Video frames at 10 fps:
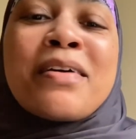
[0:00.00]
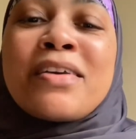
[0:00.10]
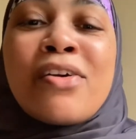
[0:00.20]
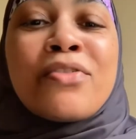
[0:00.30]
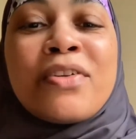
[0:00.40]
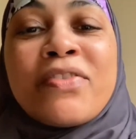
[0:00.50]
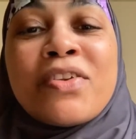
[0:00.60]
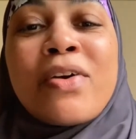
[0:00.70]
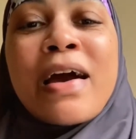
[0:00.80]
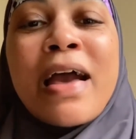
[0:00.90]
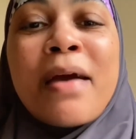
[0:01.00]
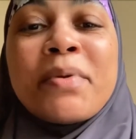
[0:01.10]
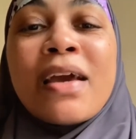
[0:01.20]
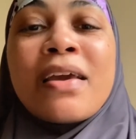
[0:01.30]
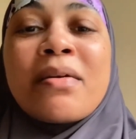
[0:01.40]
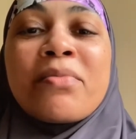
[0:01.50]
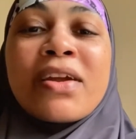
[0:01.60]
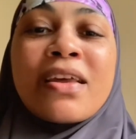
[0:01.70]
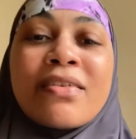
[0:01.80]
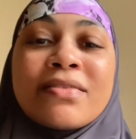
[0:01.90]
y'all don't even know how happy I am
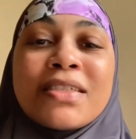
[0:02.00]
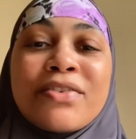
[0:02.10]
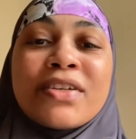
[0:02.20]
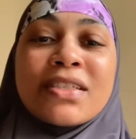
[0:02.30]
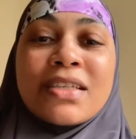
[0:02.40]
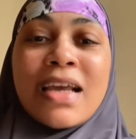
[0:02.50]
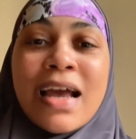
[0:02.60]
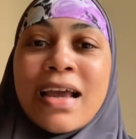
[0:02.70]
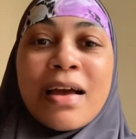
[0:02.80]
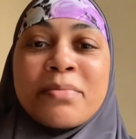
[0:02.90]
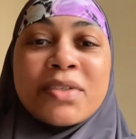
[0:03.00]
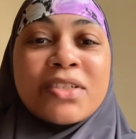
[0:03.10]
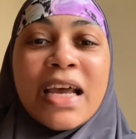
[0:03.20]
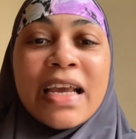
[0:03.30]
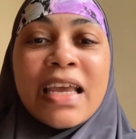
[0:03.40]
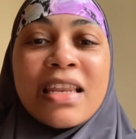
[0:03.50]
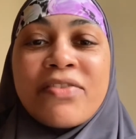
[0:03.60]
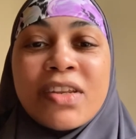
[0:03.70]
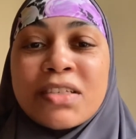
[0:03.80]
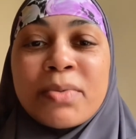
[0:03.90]
right now. Seriously, I can't
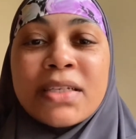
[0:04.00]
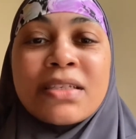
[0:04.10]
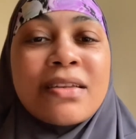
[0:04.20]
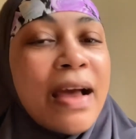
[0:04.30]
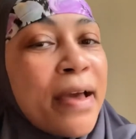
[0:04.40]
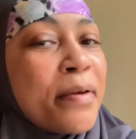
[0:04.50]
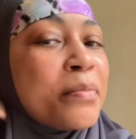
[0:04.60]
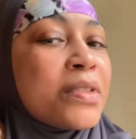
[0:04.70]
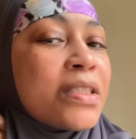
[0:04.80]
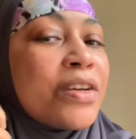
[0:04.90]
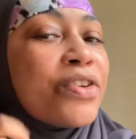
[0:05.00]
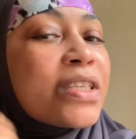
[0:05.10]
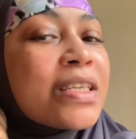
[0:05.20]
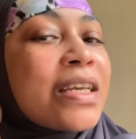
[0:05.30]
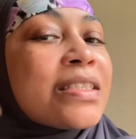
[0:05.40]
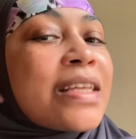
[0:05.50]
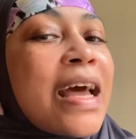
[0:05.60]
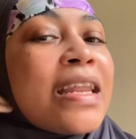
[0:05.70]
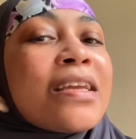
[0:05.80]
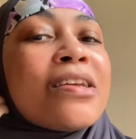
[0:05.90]
even express it. I am seriously
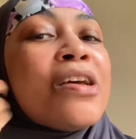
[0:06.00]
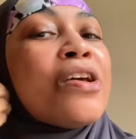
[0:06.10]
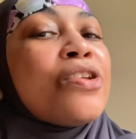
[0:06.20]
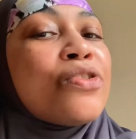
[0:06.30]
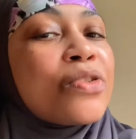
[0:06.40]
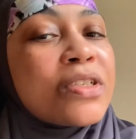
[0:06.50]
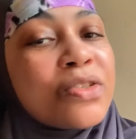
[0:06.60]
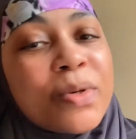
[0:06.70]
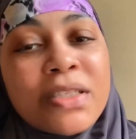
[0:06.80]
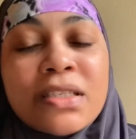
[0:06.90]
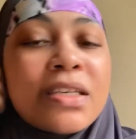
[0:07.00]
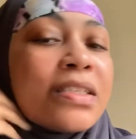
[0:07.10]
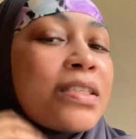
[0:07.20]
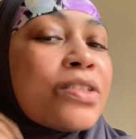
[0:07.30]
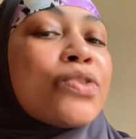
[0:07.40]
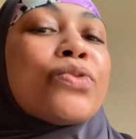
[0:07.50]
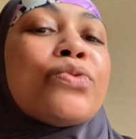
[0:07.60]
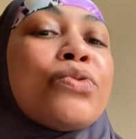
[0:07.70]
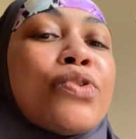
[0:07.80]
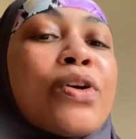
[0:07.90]
ecstatic. You can twist this
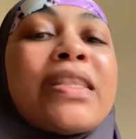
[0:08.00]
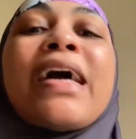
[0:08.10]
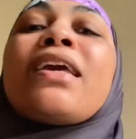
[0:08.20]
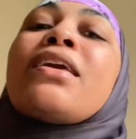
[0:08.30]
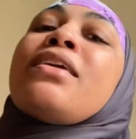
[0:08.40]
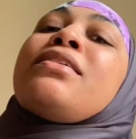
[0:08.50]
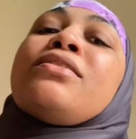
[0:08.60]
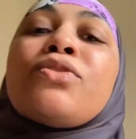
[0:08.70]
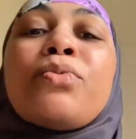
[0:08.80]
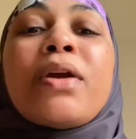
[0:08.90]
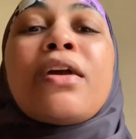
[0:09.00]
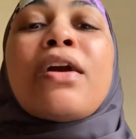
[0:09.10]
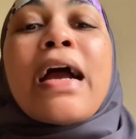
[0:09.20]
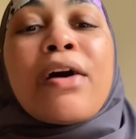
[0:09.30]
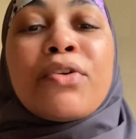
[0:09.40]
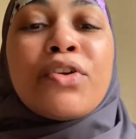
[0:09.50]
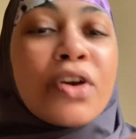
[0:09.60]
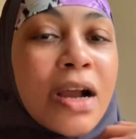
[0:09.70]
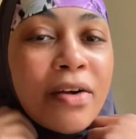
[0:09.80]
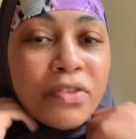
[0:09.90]
to your liking, to how
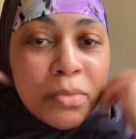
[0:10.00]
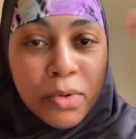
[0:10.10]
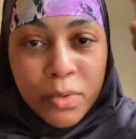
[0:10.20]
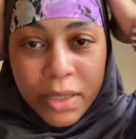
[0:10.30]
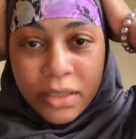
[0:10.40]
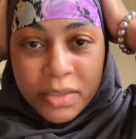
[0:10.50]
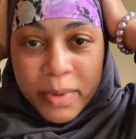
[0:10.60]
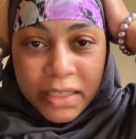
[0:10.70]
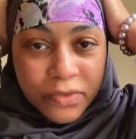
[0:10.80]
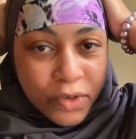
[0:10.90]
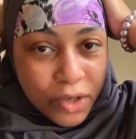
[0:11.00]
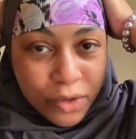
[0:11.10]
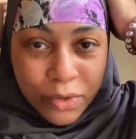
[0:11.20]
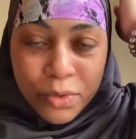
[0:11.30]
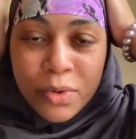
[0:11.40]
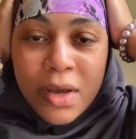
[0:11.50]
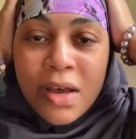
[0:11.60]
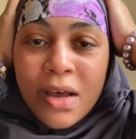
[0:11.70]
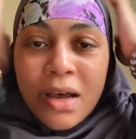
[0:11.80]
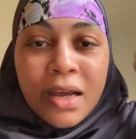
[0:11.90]
you're comfortable, what looks best for you.
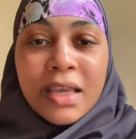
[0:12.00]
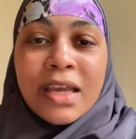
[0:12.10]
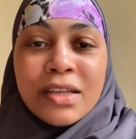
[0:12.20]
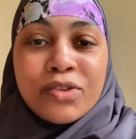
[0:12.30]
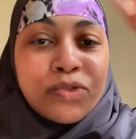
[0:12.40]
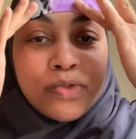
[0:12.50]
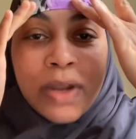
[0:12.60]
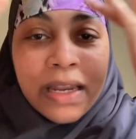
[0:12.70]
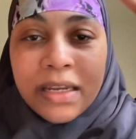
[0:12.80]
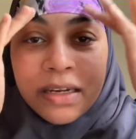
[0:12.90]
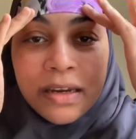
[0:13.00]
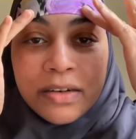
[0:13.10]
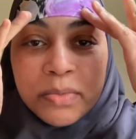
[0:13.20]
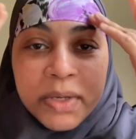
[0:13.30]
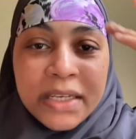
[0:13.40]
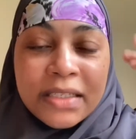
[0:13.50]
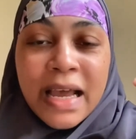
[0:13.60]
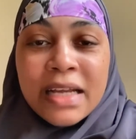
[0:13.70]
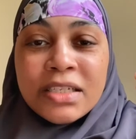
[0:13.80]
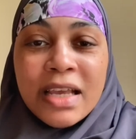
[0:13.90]
Again, you do not need an underpiece.
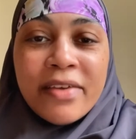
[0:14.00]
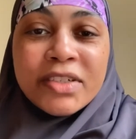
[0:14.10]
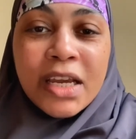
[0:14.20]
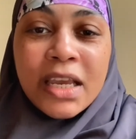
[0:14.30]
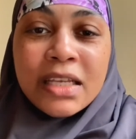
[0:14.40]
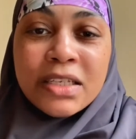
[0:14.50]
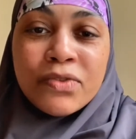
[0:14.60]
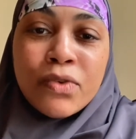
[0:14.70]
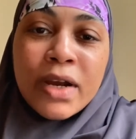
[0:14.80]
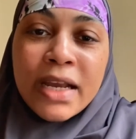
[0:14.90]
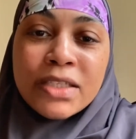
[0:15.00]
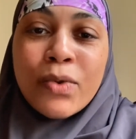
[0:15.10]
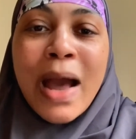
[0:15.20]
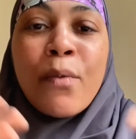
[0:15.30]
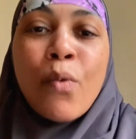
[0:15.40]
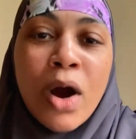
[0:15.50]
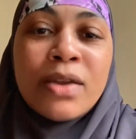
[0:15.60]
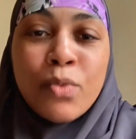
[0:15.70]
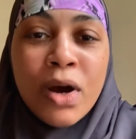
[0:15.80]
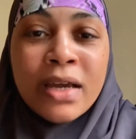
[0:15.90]
I just have a gigantic forehead, so I
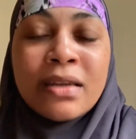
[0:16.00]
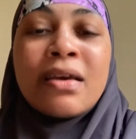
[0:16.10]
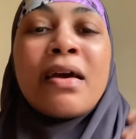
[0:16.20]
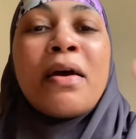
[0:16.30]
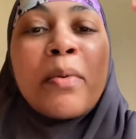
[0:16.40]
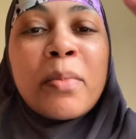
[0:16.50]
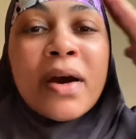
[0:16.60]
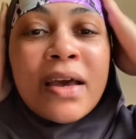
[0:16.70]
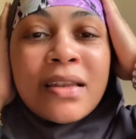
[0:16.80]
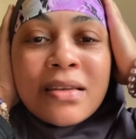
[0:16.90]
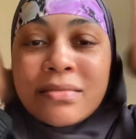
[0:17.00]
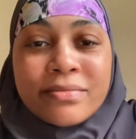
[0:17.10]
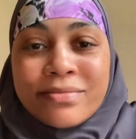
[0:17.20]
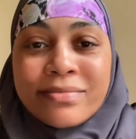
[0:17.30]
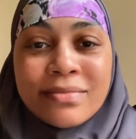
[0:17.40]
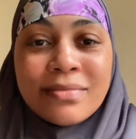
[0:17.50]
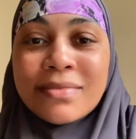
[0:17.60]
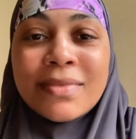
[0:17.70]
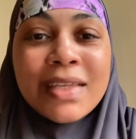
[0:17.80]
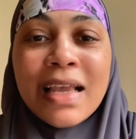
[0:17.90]
want one. But
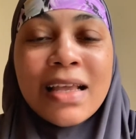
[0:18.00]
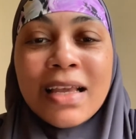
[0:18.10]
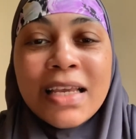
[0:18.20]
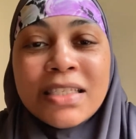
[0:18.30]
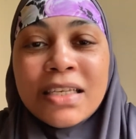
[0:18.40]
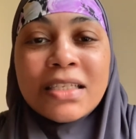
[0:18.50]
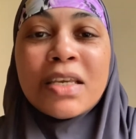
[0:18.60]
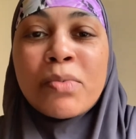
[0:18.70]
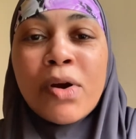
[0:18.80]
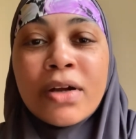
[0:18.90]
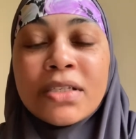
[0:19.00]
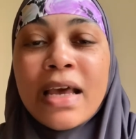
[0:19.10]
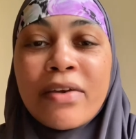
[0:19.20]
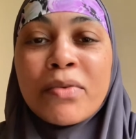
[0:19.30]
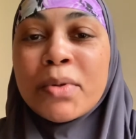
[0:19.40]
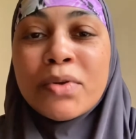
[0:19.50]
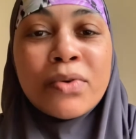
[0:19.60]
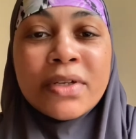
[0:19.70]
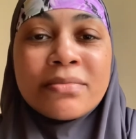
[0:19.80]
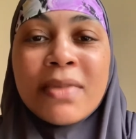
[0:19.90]
easiest Khimar to ever put
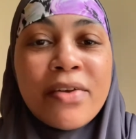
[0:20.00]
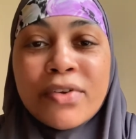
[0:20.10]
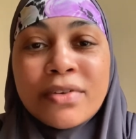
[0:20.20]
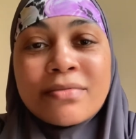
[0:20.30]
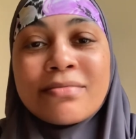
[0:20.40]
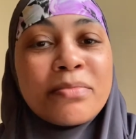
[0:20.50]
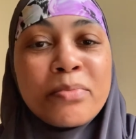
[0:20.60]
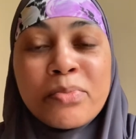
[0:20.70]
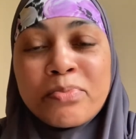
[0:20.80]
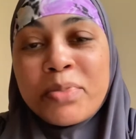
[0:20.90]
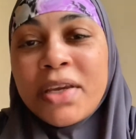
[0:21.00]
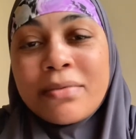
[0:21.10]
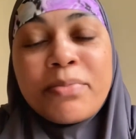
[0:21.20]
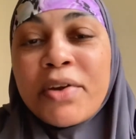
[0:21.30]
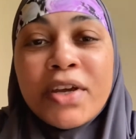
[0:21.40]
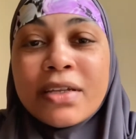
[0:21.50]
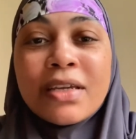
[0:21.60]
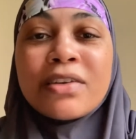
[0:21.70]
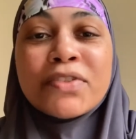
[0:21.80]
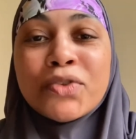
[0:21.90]
on, ever. Period.
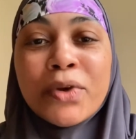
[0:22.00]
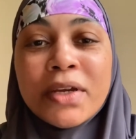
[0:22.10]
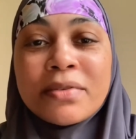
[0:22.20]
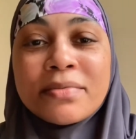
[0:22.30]
End of story.